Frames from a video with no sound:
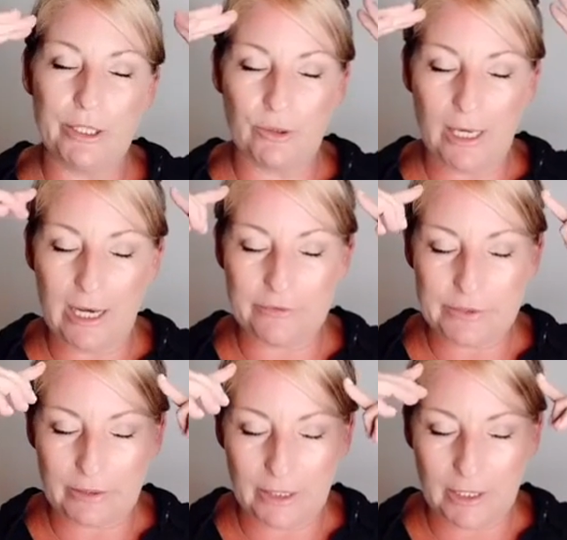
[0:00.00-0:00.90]
you have to
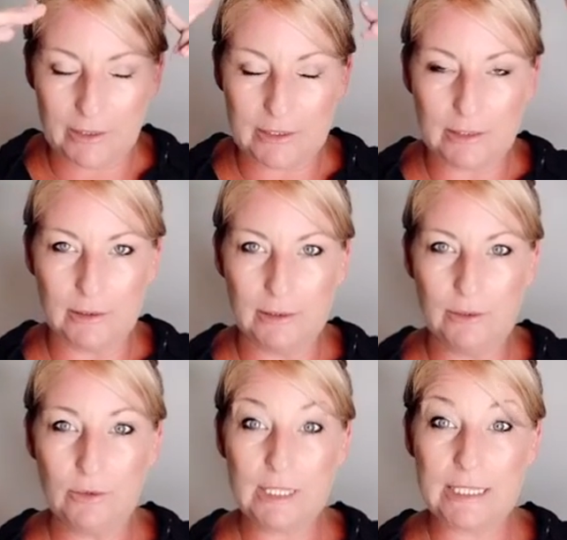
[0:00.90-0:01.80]
think there's a
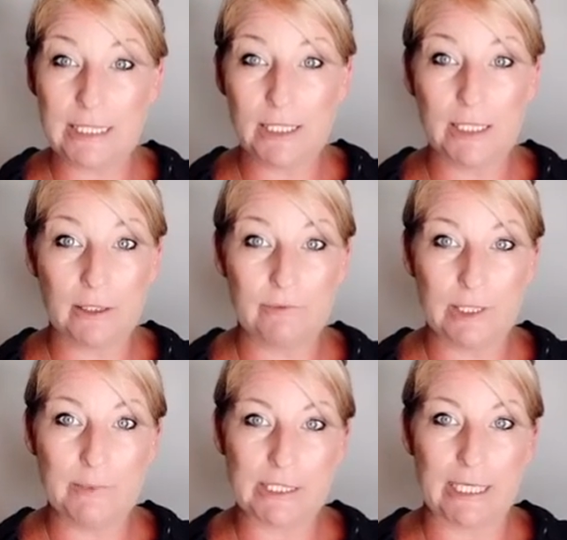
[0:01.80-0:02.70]
little ceiling of
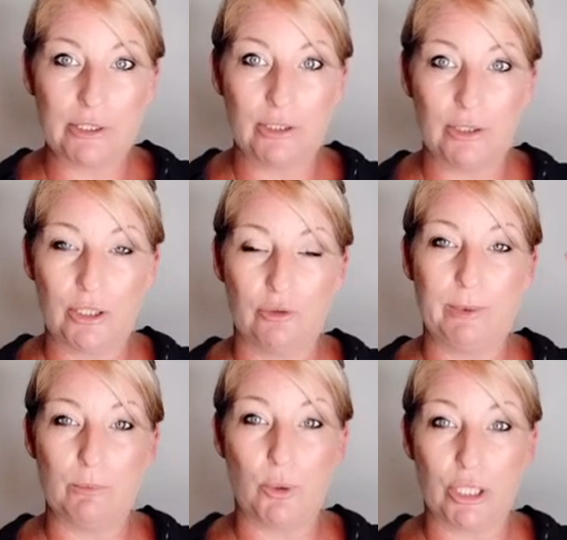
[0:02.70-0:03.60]
limitation that you've
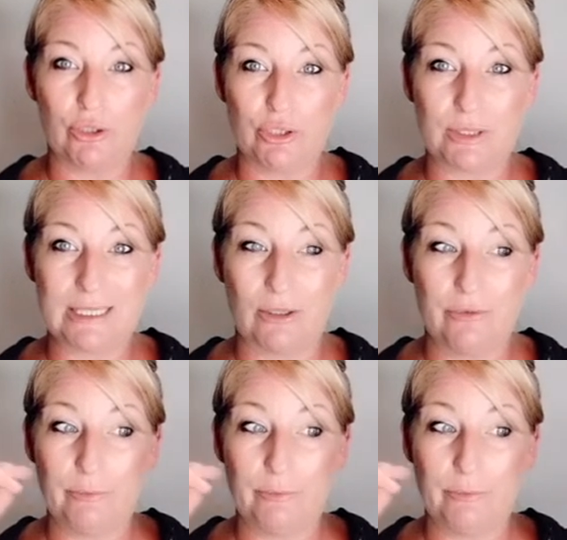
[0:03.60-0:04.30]
been putting on yourself,